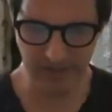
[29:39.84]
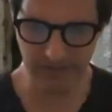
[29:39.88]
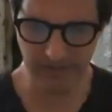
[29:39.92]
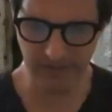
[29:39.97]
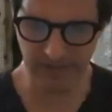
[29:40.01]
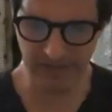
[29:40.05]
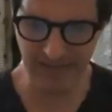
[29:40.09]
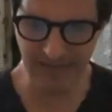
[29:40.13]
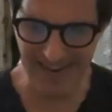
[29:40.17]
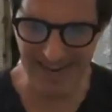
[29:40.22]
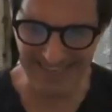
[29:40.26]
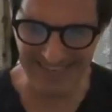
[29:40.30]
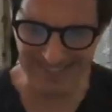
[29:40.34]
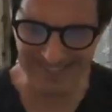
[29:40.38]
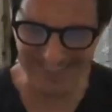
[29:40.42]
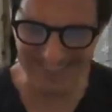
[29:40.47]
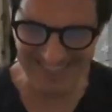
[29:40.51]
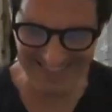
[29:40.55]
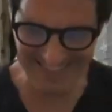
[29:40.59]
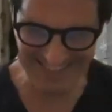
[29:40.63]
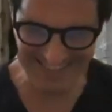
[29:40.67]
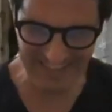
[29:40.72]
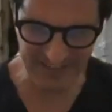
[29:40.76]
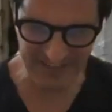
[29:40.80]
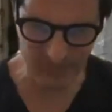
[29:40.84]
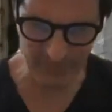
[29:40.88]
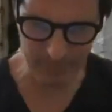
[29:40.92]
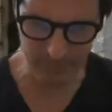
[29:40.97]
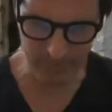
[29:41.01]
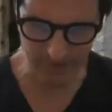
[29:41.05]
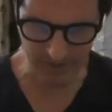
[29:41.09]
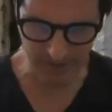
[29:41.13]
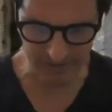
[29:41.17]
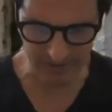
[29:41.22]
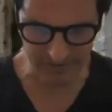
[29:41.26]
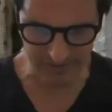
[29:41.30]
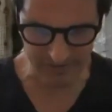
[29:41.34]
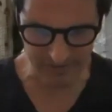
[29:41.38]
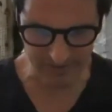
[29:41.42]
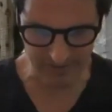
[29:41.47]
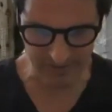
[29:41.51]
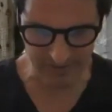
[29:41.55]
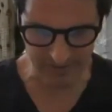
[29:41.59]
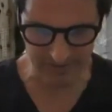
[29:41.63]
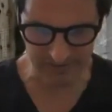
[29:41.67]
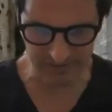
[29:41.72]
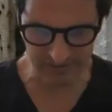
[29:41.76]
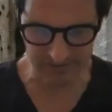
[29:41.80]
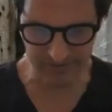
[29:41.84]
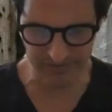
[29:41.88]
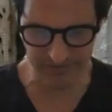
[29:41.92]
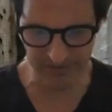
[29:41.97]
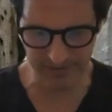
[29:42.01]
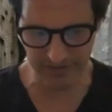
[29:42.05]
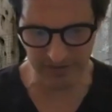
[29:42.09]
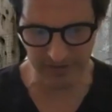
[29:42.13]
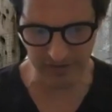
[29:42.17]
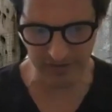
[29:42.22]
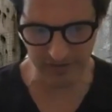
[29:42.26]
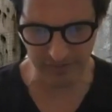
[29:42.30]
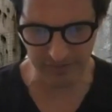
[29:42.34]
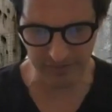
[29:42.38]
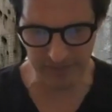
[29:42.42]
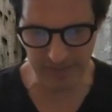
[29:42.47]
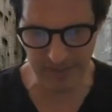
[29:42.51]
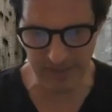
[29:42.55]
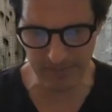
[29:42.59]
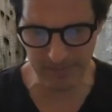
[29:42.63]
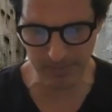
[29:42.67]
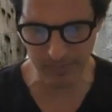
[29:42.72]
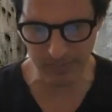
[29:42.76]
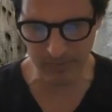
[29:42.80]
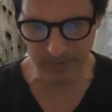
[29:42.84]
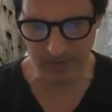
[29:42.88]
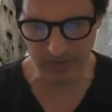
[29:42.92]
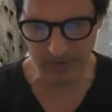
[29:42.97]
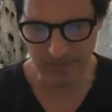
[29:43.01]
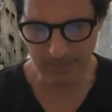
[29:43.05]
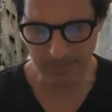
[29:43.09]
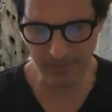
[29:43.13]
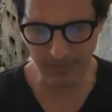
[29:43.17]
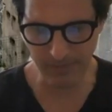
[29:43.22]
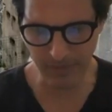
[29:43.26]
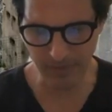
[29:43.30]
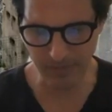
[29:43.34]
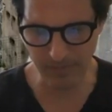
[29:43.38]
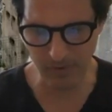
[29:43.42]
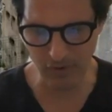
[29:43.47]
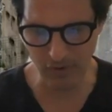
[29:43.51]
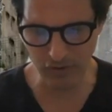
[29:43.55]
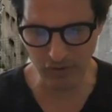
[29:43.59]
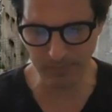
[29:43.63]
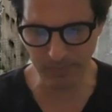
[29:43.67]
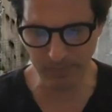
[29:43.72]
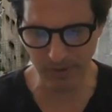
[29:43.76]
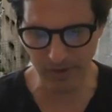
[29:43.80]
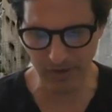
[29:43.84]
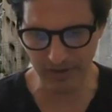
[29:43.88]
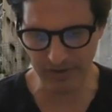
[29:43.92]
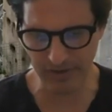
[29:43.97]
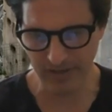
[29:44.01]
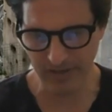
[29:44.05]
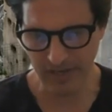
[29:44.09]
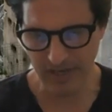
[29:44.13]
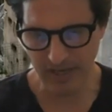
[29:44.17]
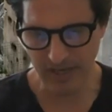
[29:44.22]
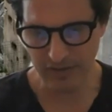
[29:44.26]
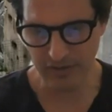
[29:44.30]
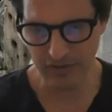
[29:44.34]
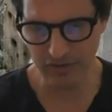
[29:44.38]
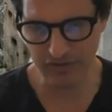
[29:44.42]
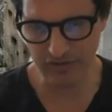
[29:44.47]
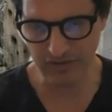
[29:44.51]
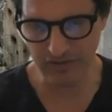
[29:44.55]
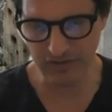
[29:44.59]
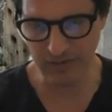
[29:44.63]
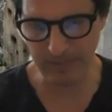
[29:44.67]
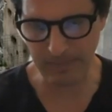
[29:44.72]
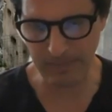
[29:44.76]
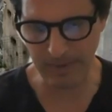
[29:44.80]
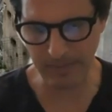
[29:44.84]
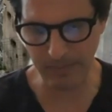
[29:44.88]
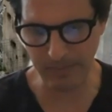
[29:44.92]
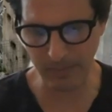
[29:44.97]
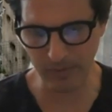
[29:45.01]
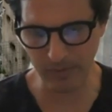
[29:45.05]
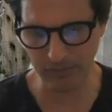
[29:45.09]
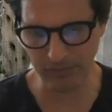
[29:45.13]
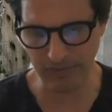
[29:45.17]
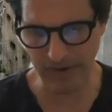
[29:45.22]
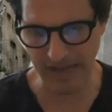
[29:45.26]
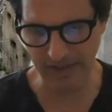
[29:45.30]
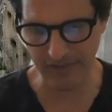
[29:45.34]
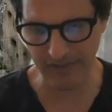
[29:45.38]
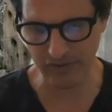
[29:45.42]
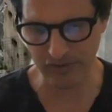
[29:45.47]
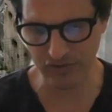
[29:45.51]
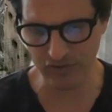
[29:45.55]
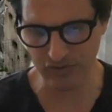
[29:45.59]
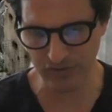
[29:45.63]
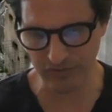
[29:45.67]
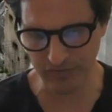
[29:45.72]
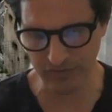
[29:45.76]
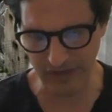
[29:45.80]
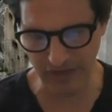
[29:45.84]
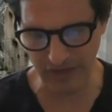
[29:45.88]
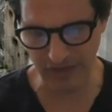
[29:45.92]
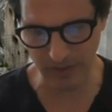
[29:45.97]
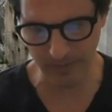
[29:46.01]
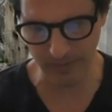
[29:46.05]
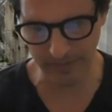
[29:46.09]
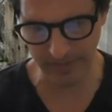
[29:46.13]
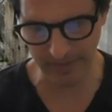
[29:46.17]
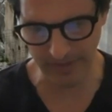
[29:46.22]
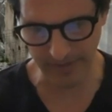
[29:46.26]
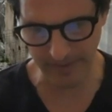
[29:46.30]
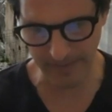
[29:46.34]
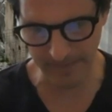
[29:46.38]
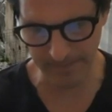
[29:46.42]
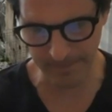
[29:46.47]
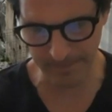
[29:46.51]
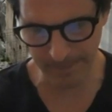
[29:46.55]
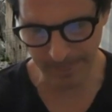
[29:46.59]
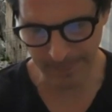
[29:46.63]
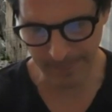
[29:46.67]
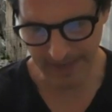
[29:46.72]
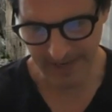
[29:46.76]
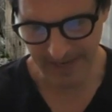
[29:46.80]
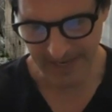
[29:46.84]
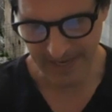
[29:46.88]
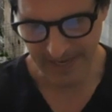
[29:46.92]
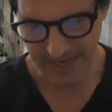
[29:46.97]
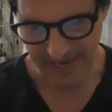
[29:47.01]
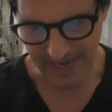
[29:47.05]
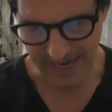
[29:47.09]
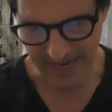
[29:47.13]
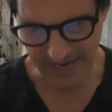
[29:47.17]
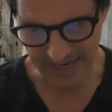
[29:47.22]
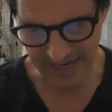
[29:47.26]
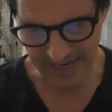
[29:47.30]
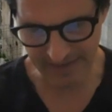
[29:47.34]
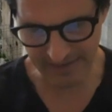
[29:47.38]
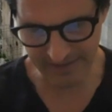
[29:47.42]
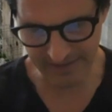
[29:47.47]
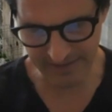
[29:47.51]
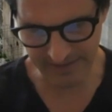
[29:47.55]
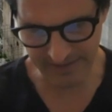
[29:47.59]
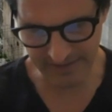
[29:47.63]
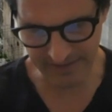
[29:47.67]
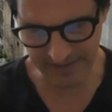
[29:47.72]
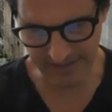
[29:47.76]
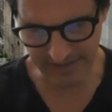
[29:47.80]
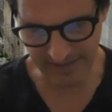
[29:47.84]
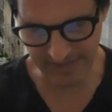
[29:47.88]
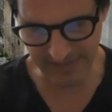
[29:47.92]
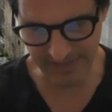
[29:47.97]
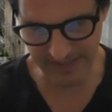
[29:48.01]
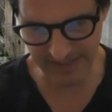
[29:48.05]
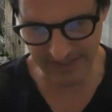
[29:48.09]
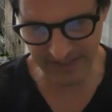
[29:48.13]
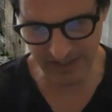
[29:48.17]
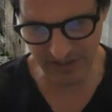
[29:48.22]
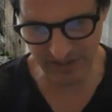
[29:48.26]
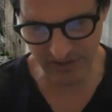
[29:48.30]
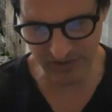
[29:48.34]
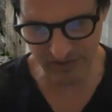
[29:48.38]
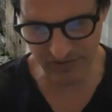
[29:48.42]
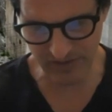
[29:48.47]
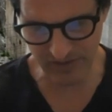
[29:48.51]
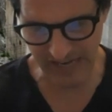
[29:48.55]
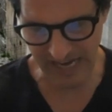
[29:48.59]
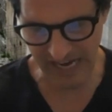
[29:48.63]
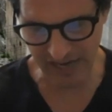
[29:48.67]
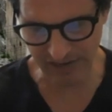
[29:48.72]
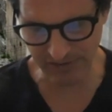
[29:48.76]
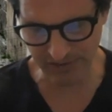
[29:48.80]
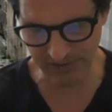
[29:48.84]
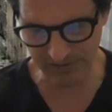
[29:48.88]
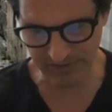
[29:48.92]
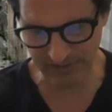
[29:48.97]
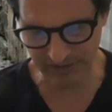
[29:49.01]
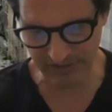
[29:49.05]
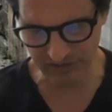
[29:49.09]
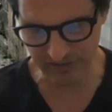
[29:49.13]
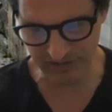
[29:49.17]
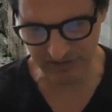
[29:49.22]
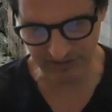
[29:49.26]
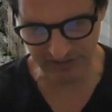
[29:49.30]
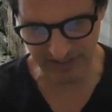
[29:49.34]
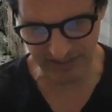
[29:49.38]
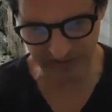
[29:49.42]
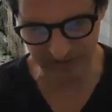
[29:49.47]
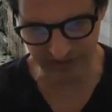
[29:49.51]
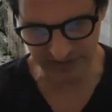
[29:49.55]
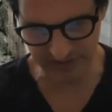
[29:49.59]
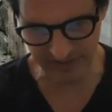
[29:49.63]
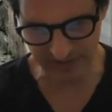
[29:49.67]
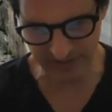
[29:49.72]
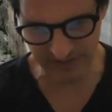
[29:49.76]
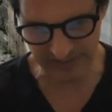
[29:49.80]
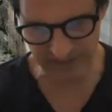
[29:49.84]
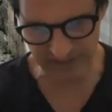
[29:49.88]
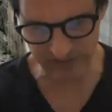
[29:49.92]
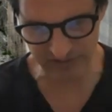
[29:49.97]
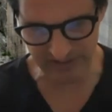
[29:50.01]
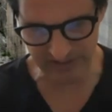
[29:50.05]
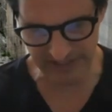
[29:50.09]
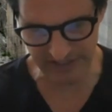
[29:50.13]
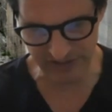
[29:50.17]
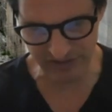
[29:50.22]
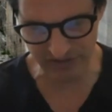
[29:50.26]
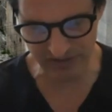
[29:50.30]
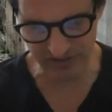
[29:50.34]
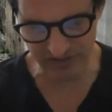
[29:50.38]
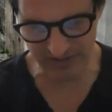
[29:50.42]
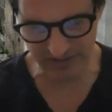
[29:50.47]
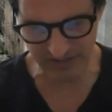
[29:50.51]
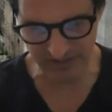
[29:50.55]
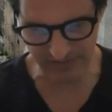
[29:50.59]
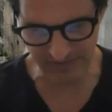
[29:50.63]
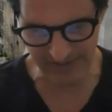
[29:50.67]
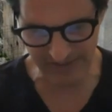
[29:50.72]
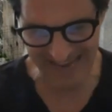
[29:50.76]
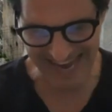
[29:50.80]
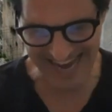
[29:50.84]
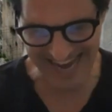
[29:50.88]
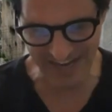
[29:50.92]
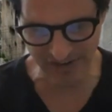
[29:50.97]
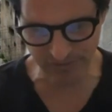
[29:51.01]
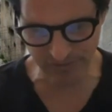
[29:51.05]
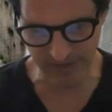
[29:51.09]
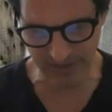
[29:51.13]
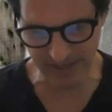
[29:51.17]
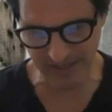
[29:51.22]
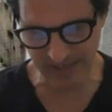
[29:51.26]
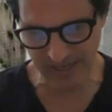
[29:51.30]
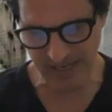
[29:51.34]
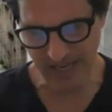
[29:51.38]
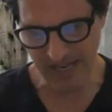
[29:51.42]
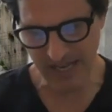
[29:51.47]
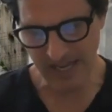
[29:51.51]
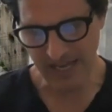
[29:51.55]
kindness on the part of people. For the most part, you see that people are rather severe with them. And then here's Hadrian's legislation of Hadrian.